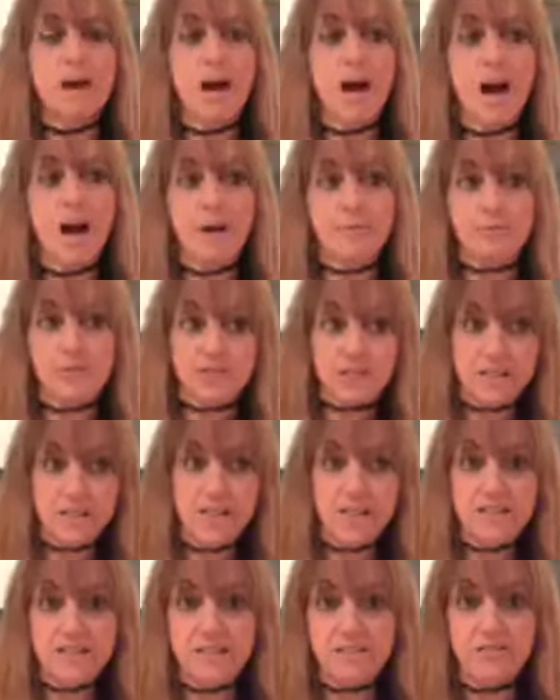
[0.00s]
Um,
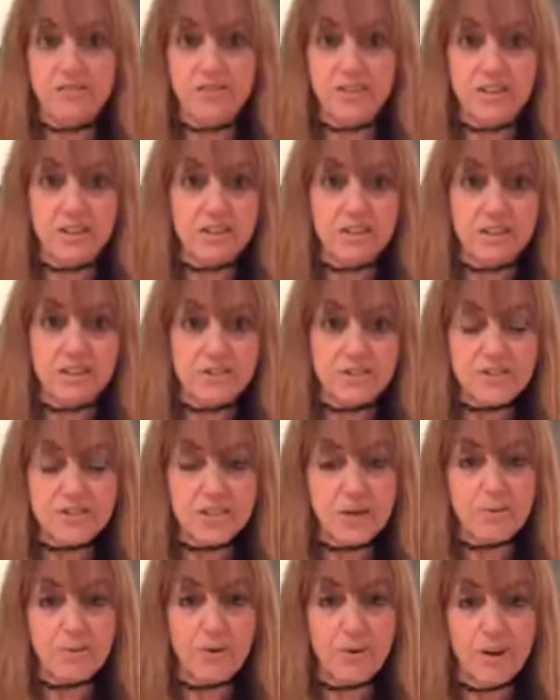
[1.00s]
today did feel a little
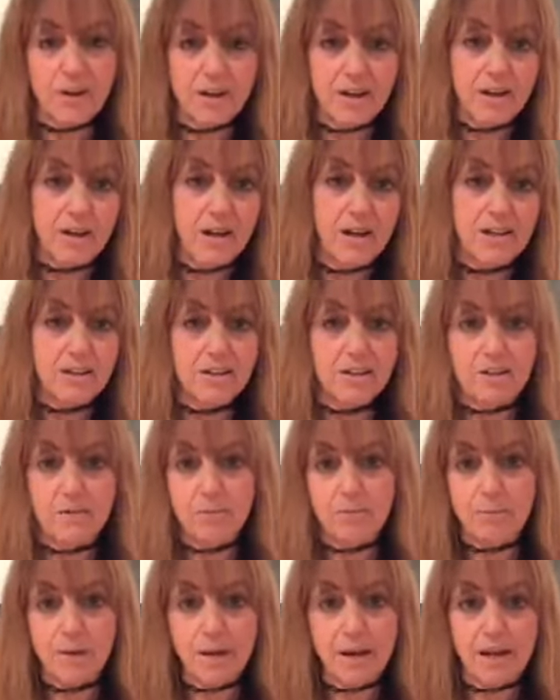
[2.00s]
summery. I got a
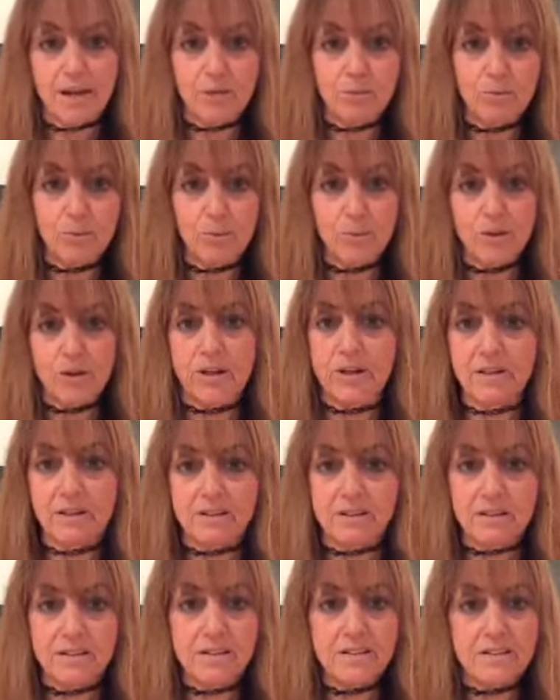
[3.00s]
little paddle
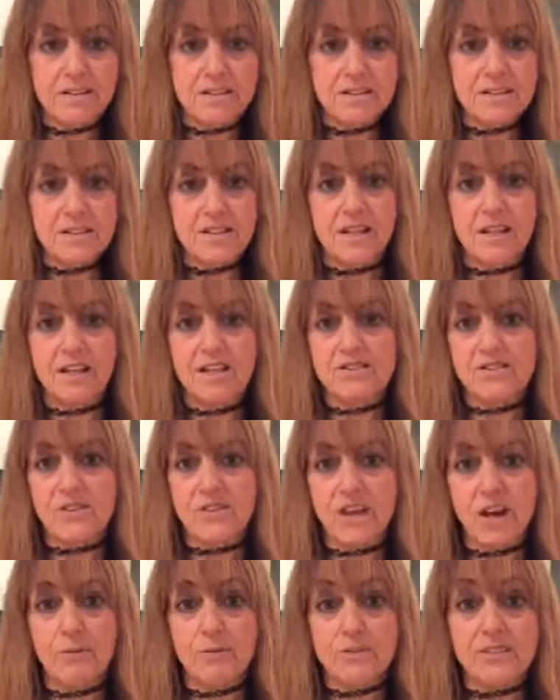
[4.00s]
boarding in today, so
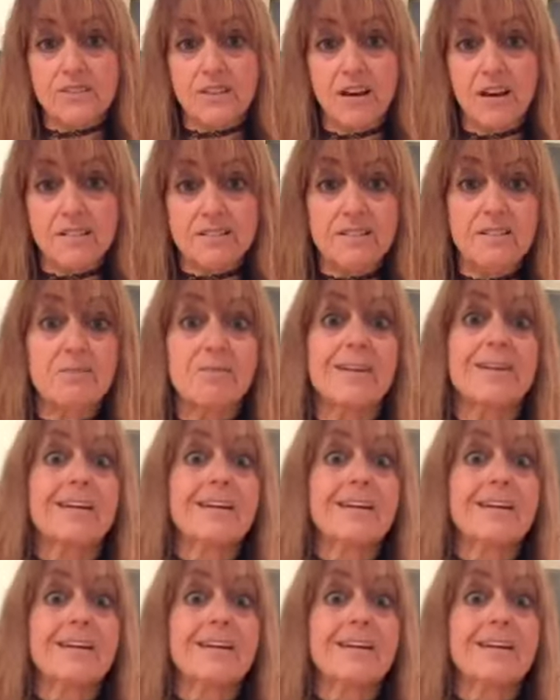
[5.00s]
that was awesome.